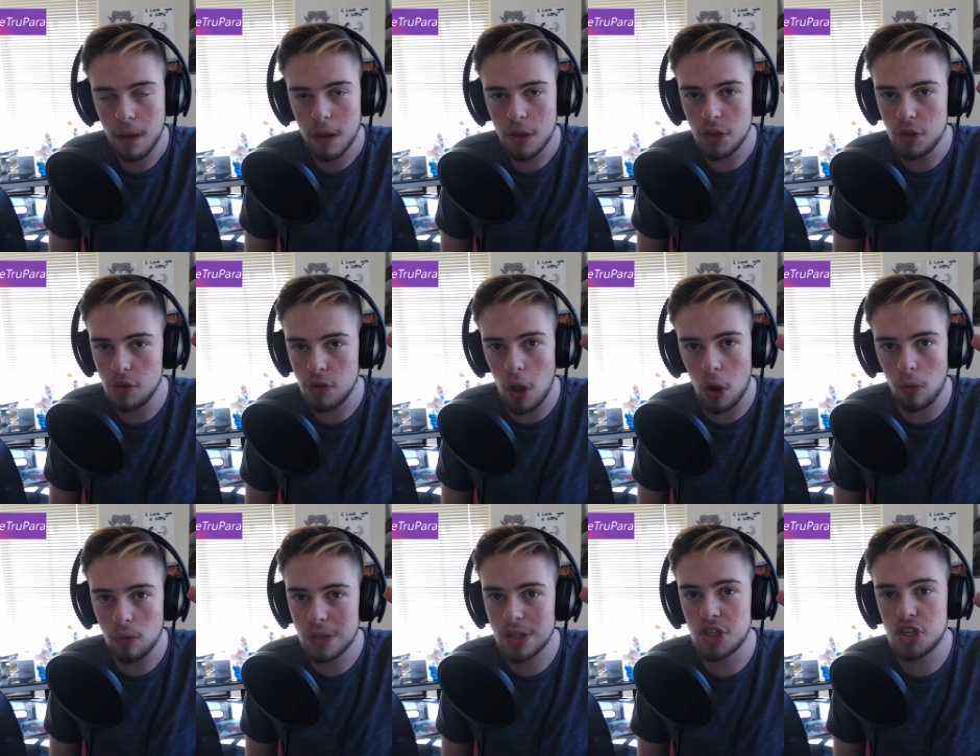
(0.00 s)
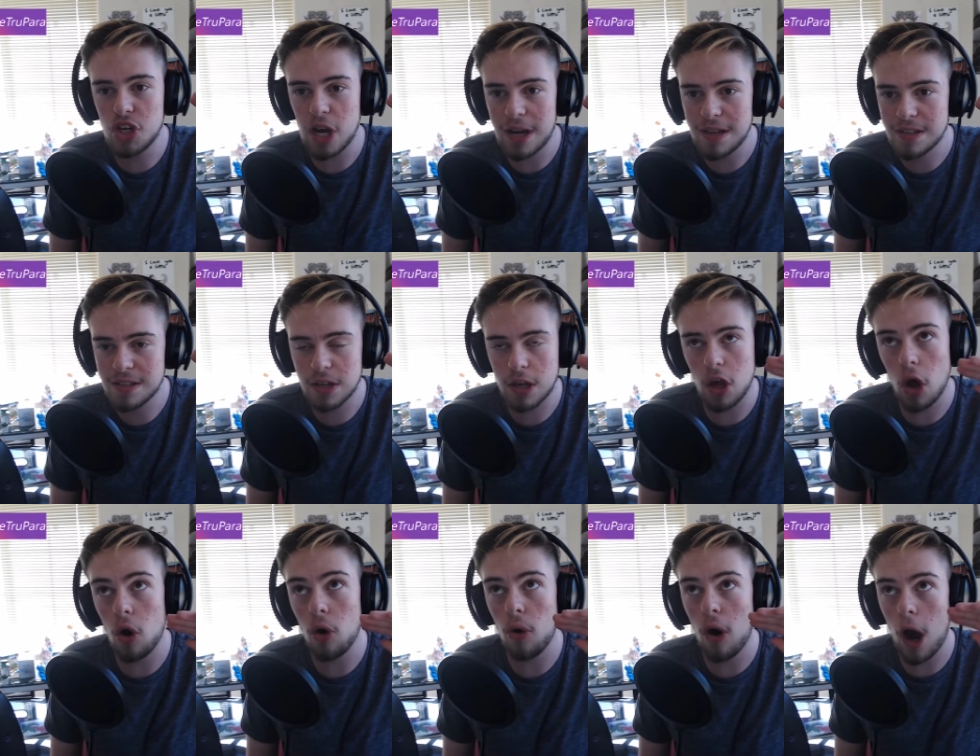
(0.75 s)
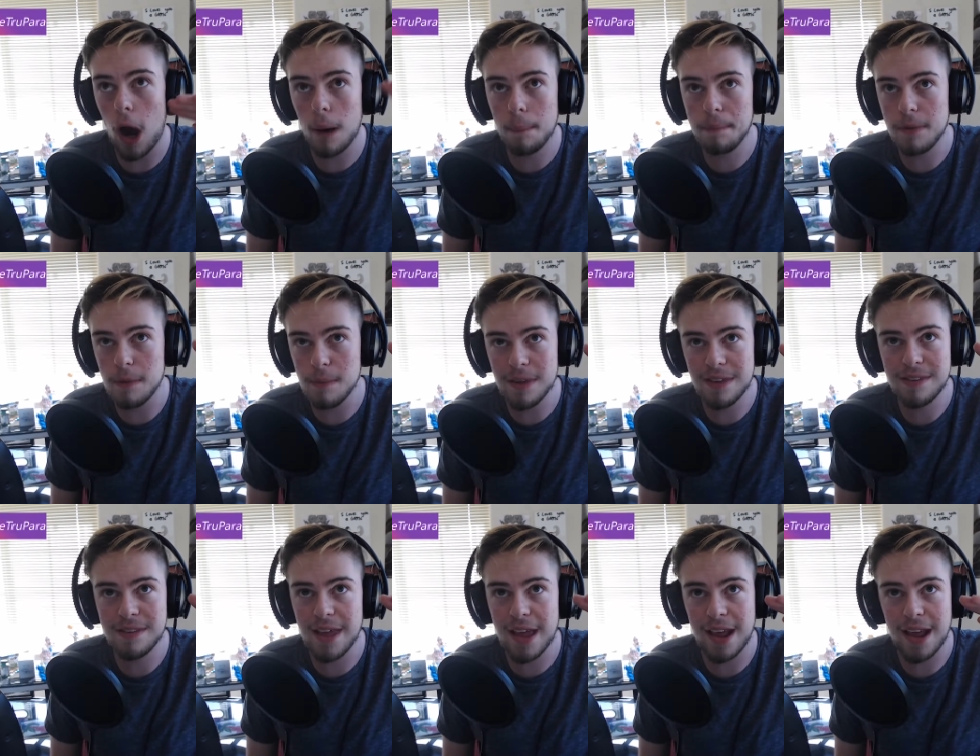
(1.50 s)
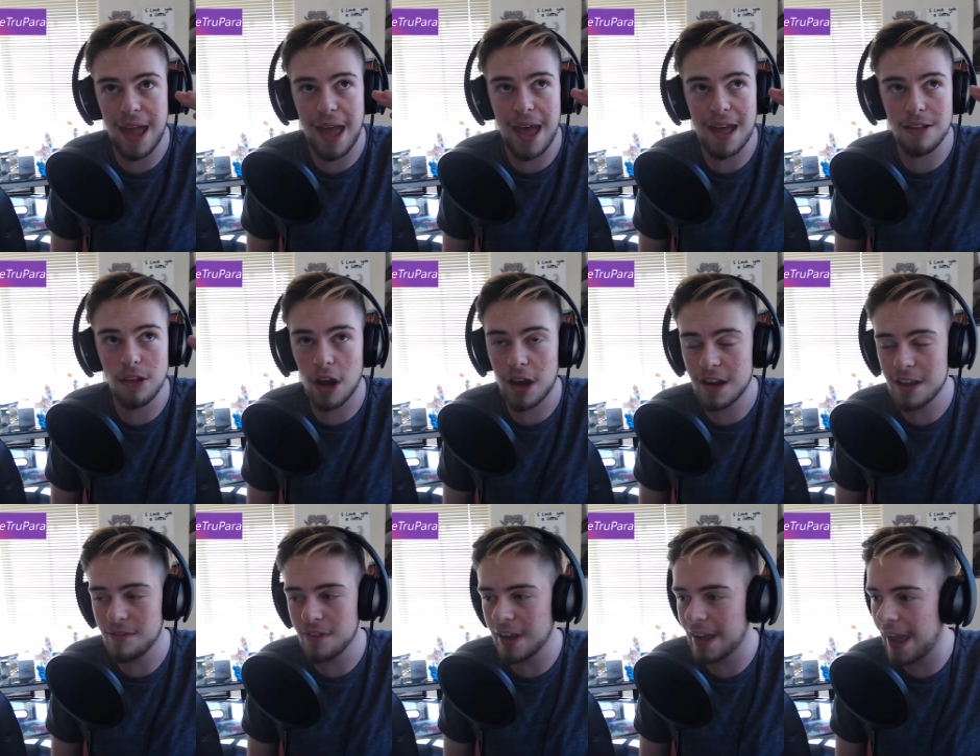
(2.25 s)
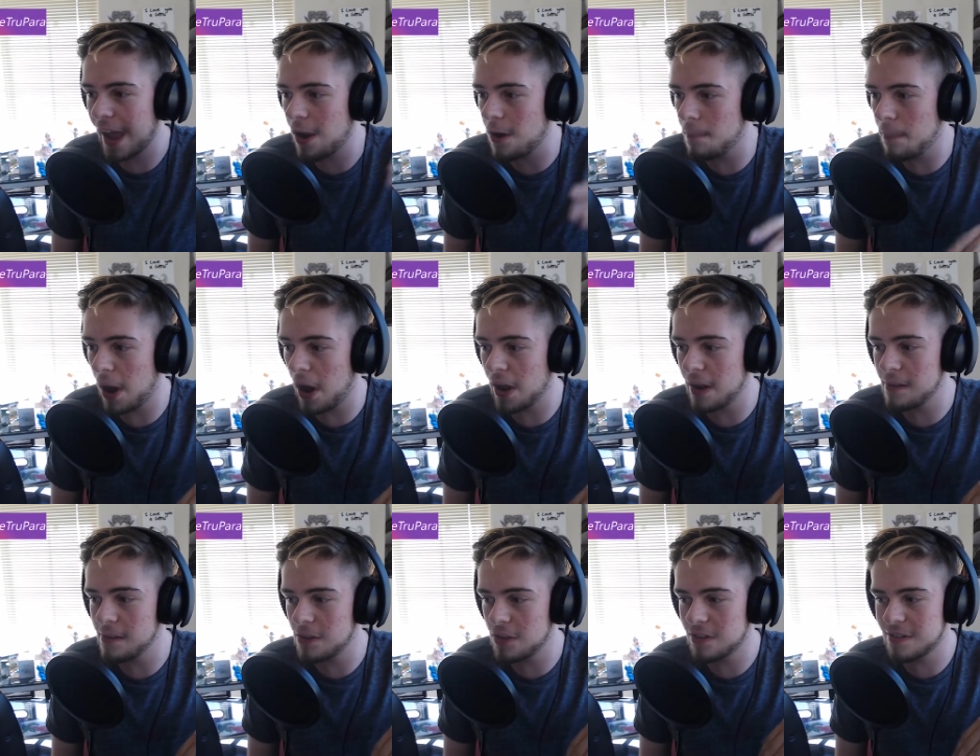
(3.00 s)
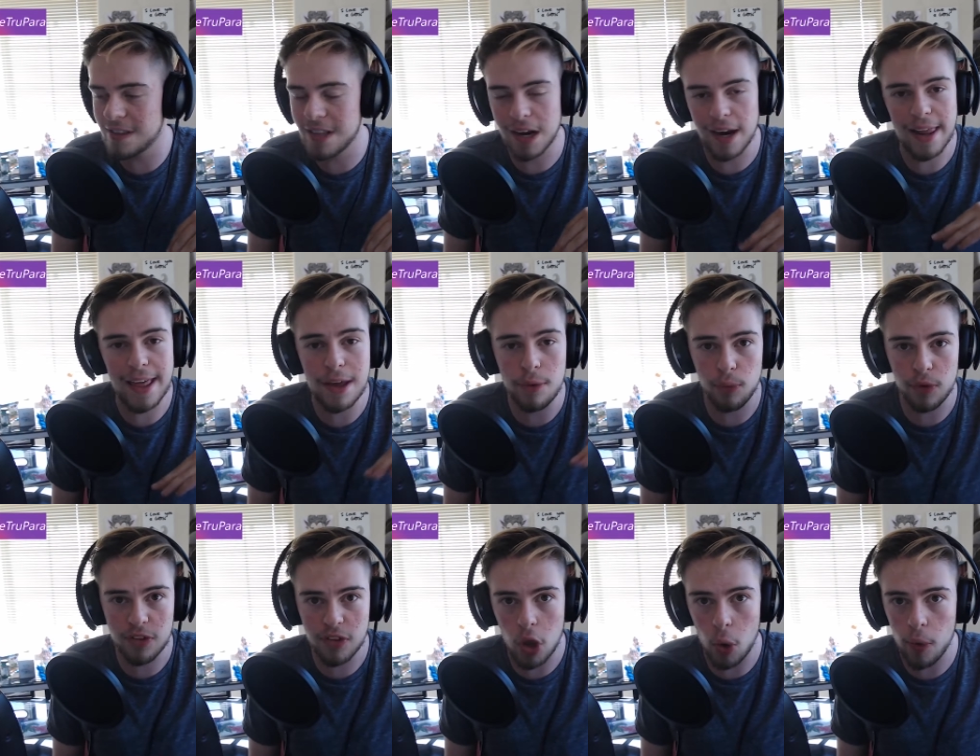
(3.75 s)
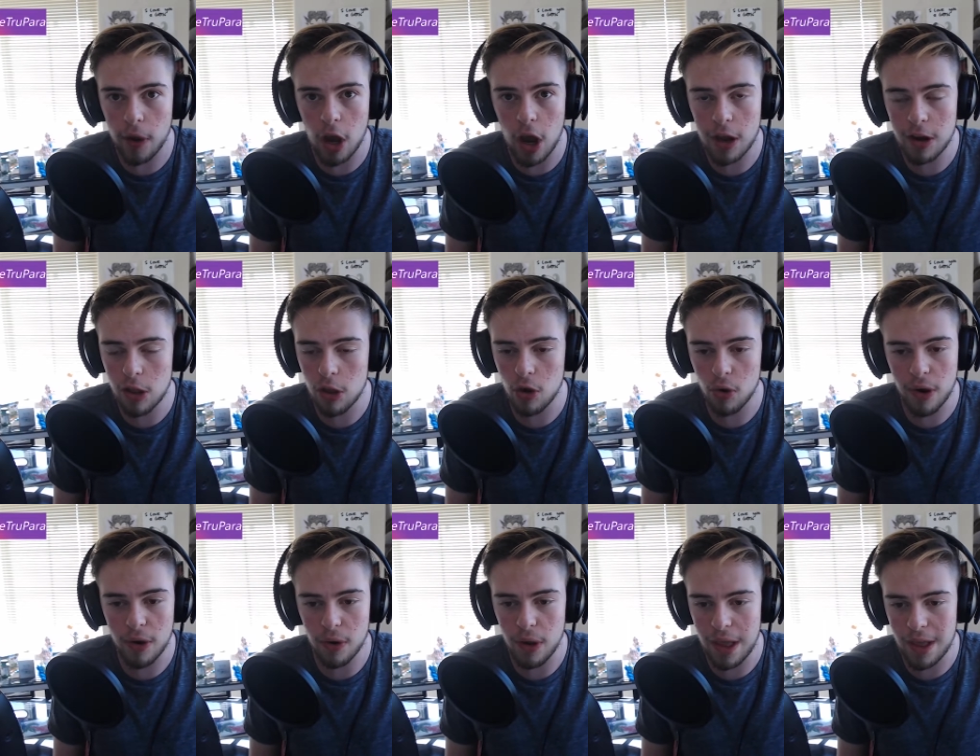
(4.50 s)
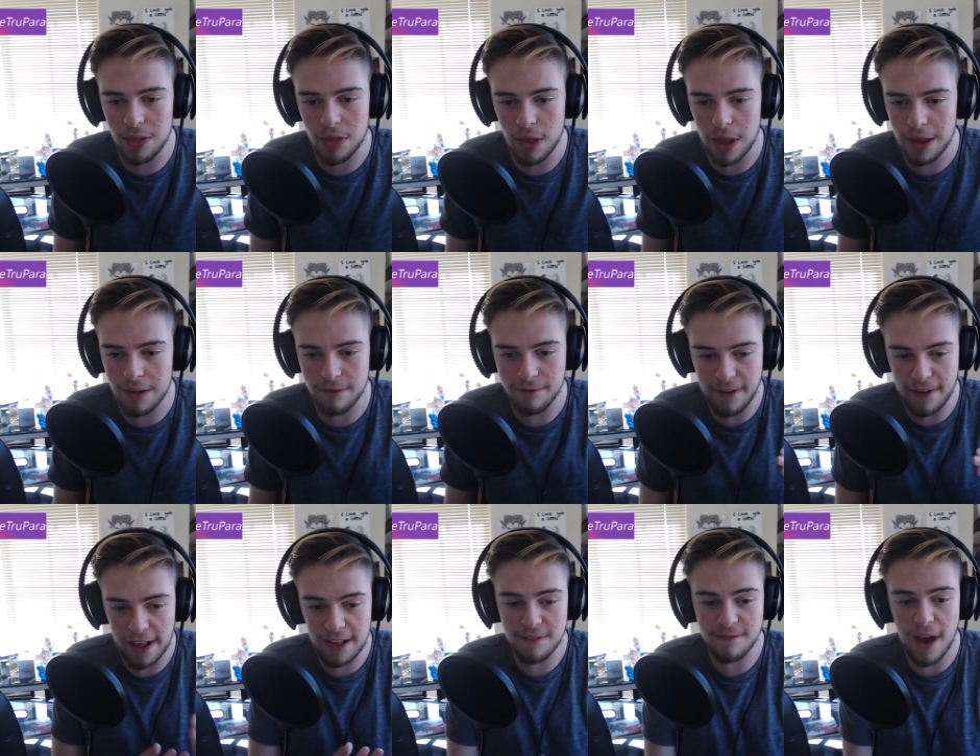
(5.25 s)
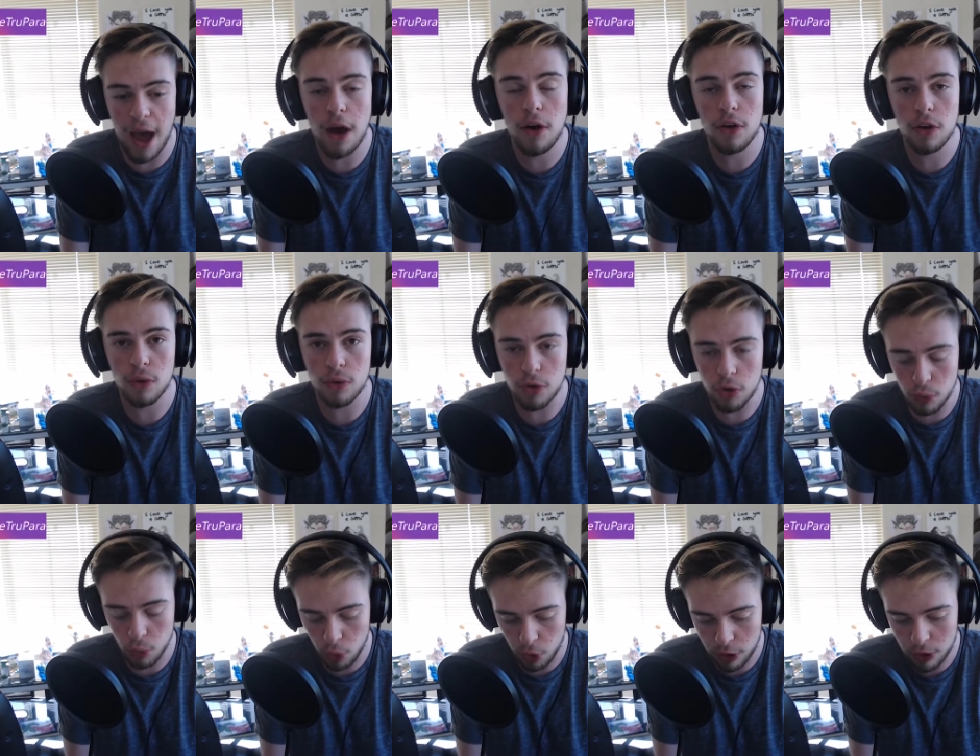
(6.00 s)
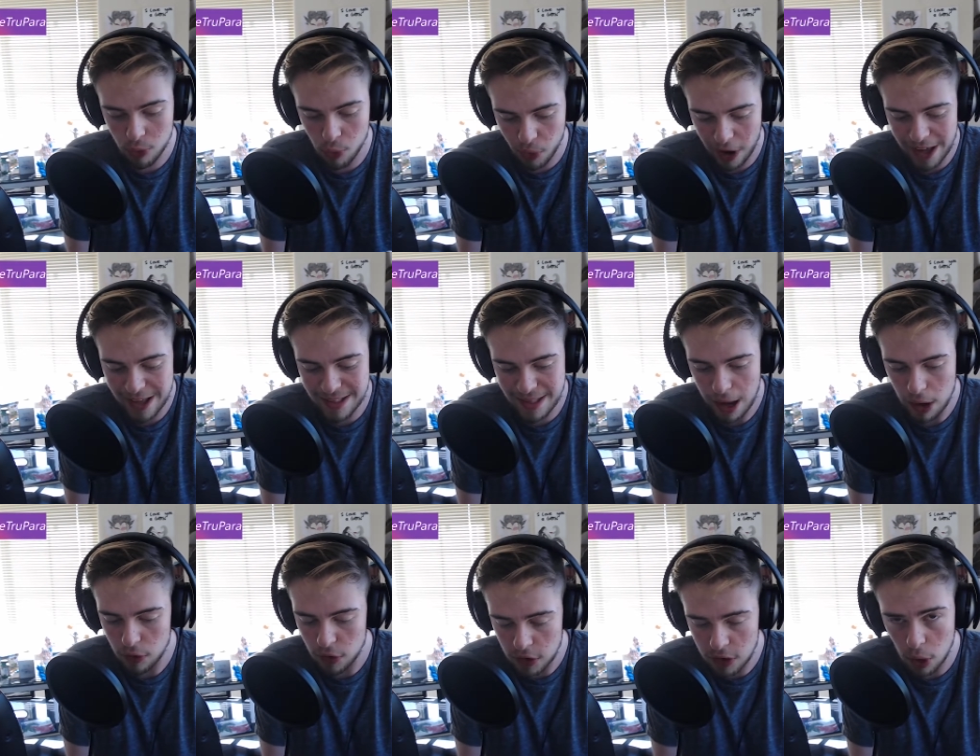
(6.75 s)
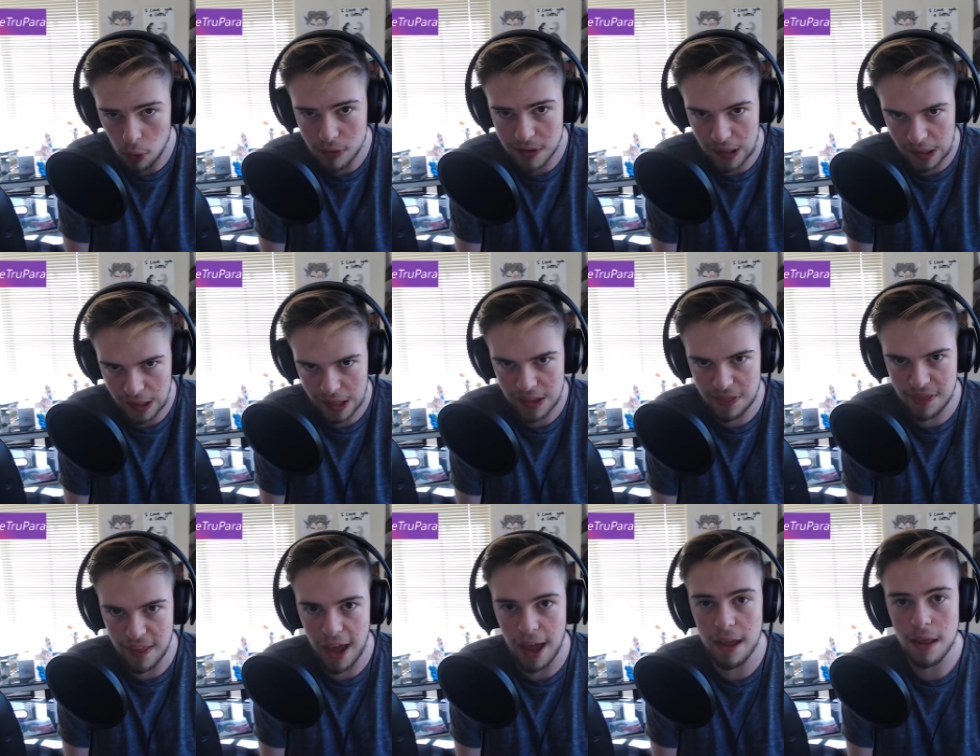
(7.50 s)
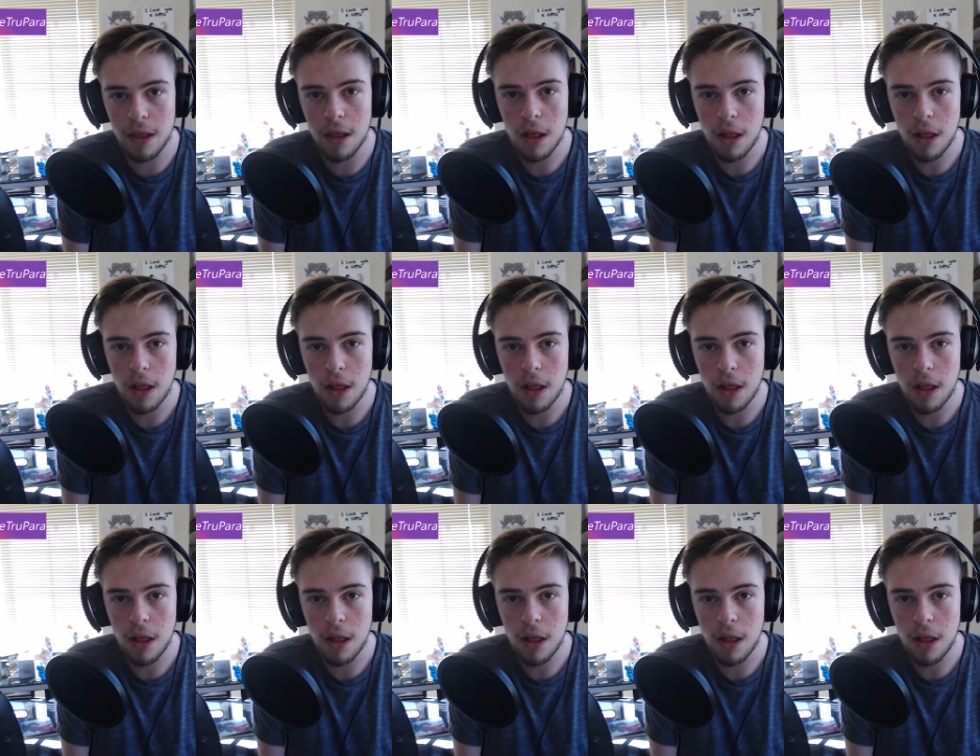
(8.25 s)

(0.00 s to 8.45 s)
You don't just go optimistic and not even care about and just delete what's going on in your and face value. Your world right now, you don't delete that.